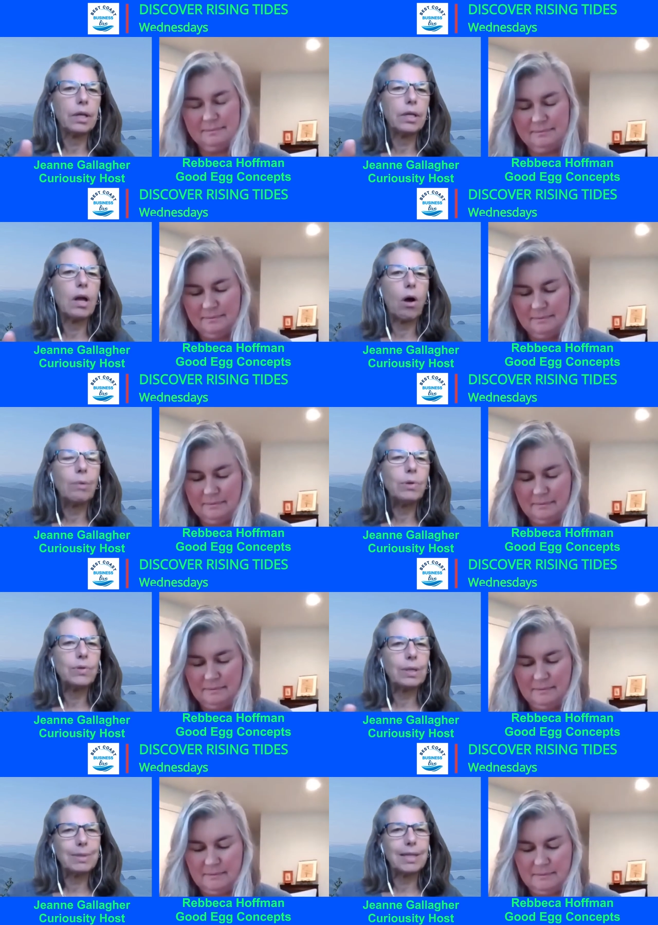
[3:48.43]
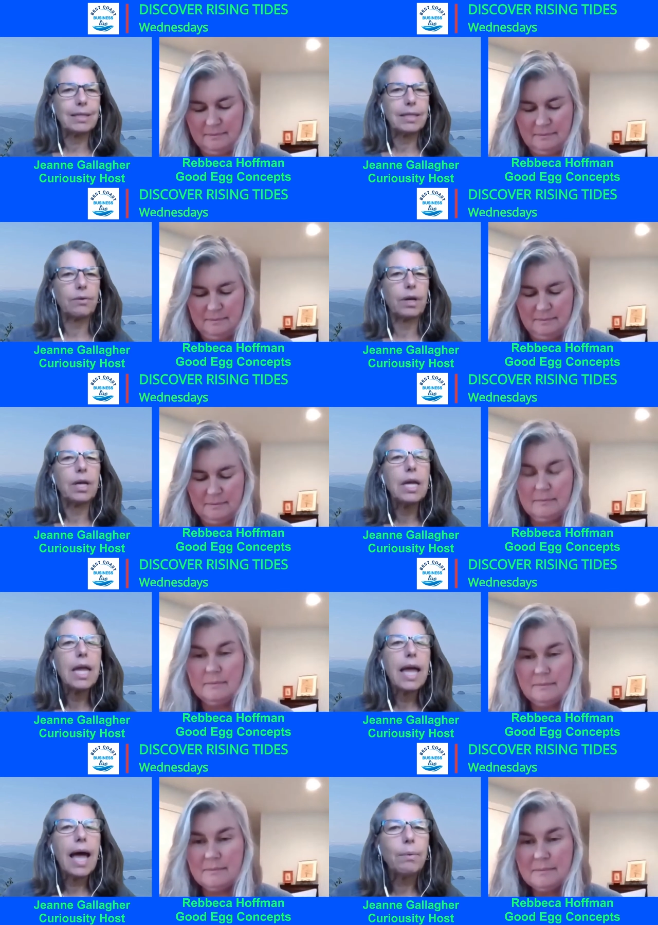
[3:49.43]
Speaker 1: very and art museums
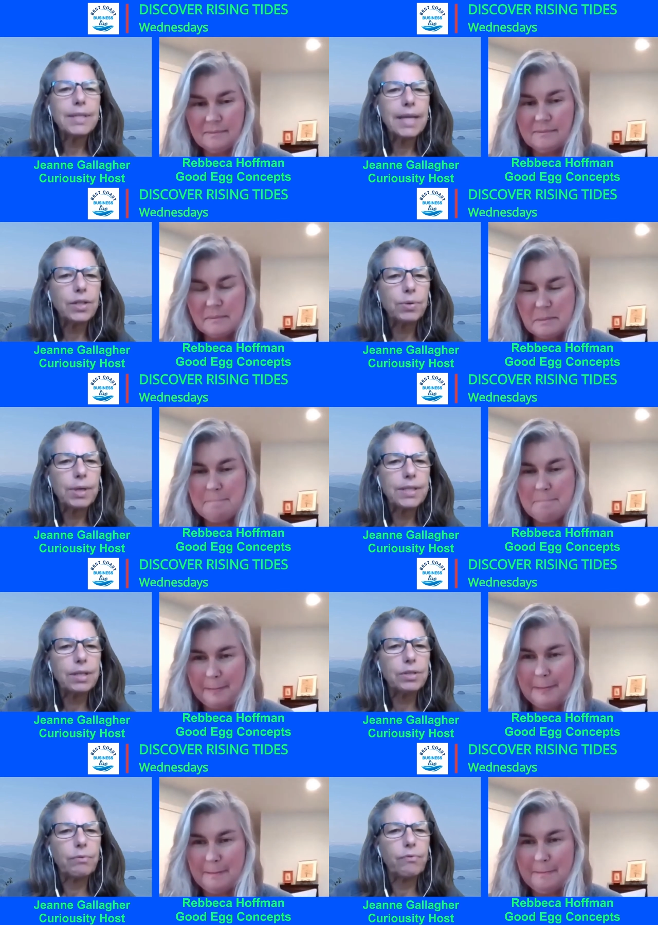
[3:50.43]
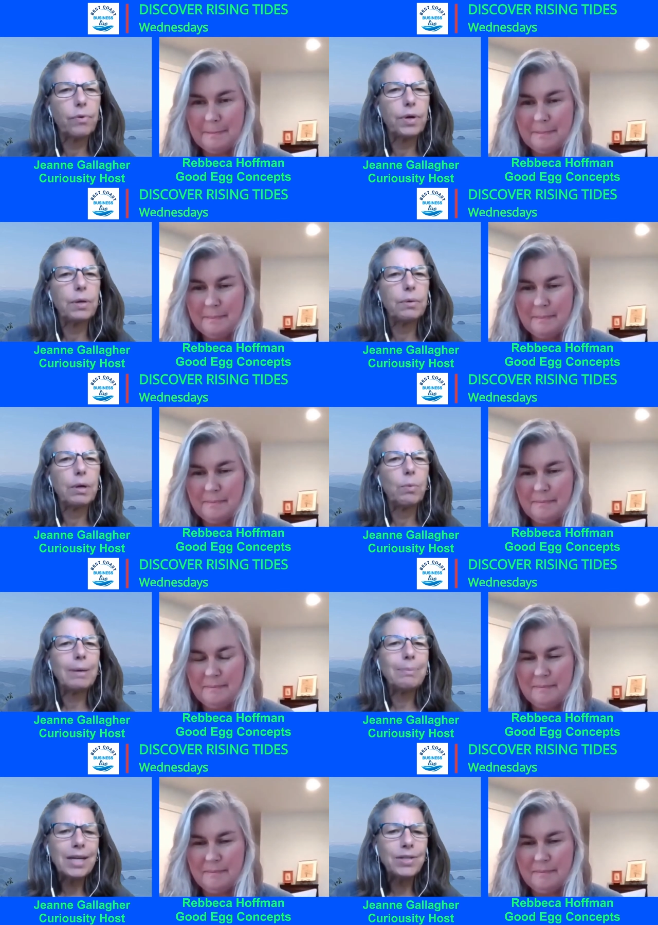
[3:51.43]
etc how was that transition for you
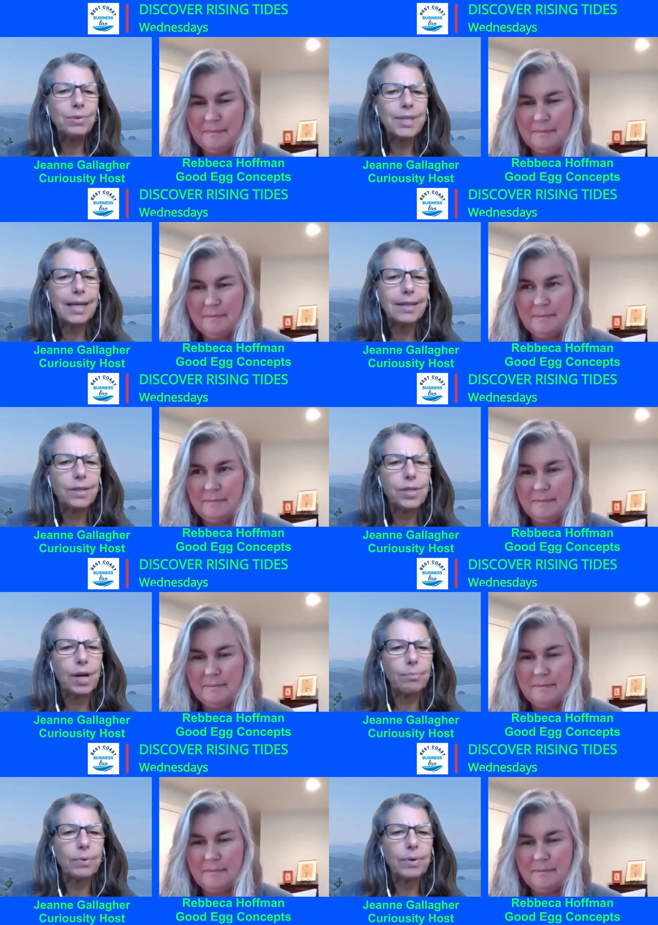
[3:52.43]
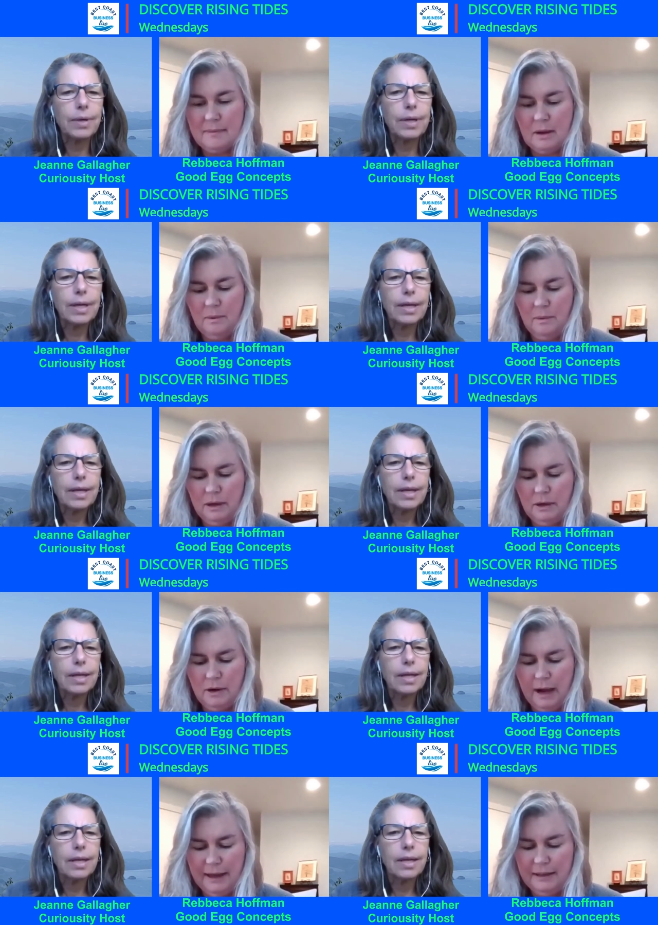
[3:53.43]
and what made you take the jump
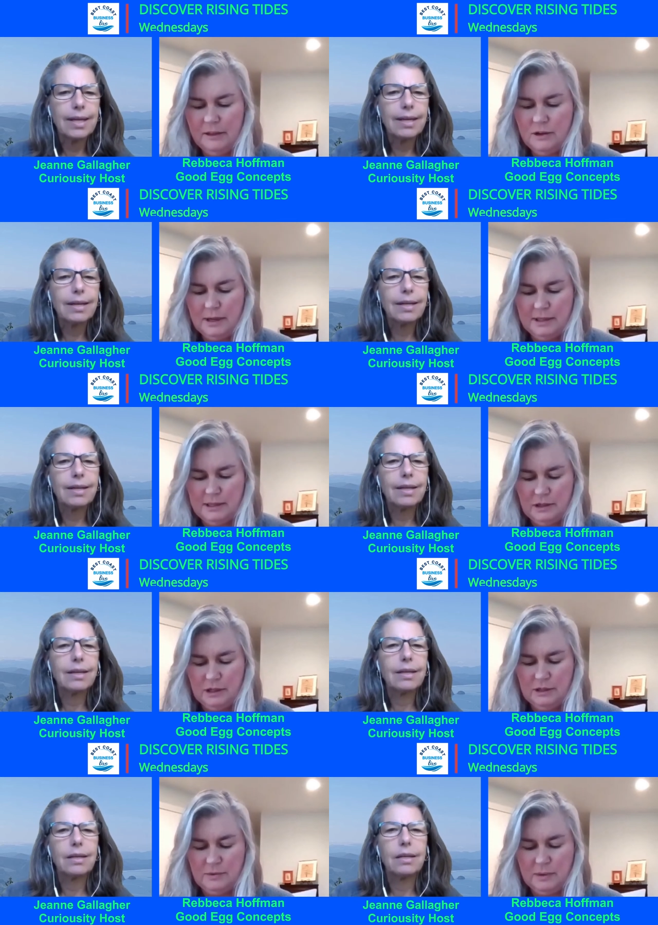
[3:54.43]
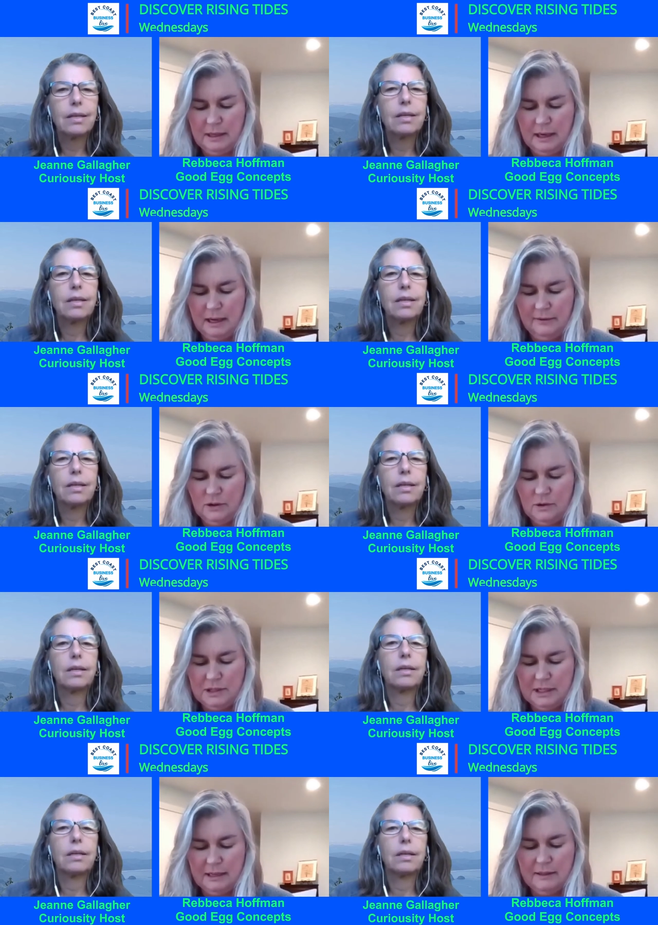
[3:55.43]
Speaker 2: you know, I think the transition is really
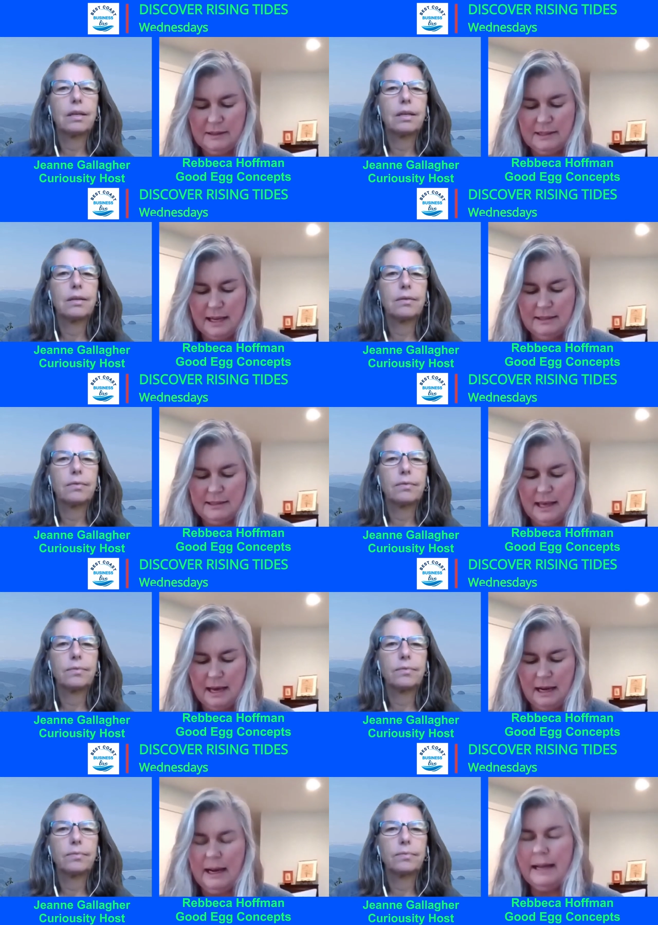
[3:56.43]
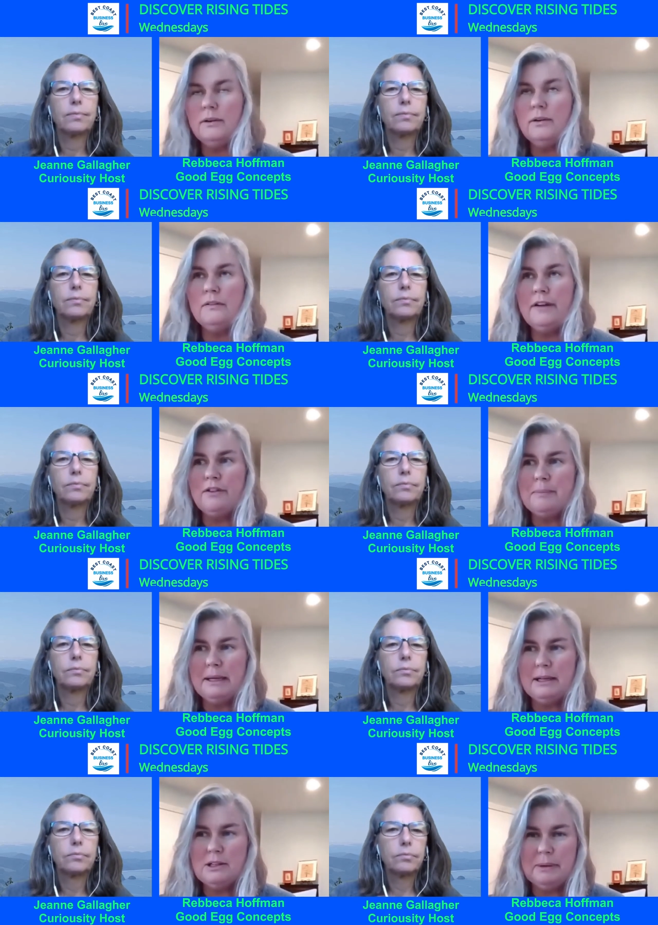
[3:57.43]
kind of interesting in the sense that, and I don't know
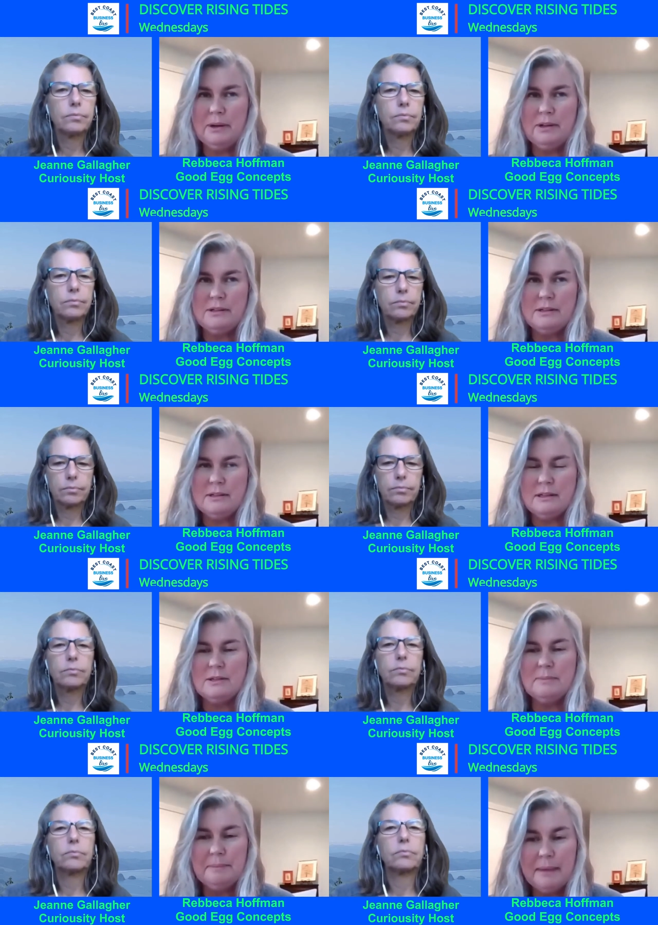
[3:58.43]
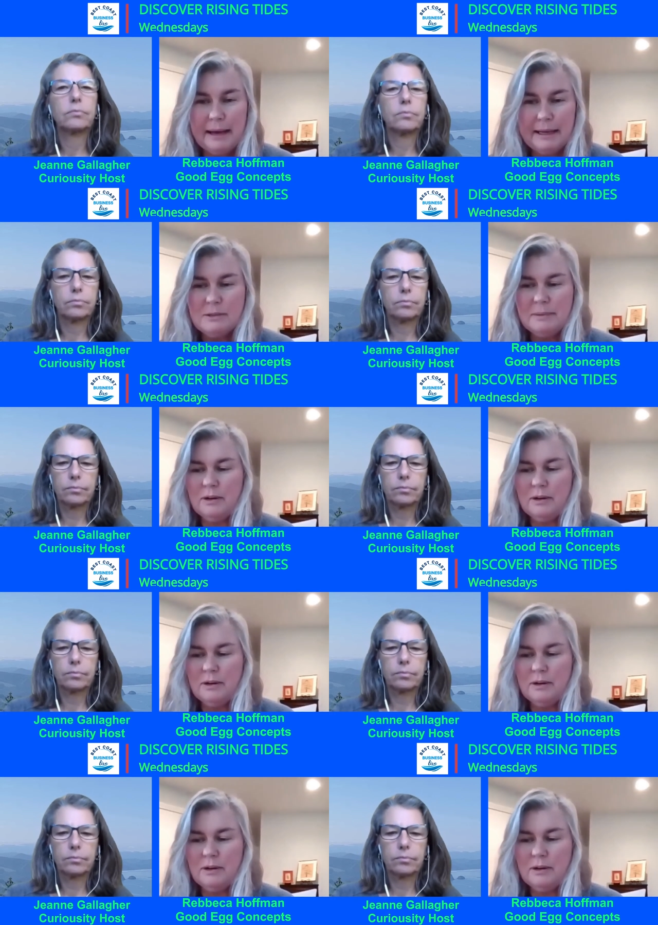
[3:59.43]
if everybody experiences this, but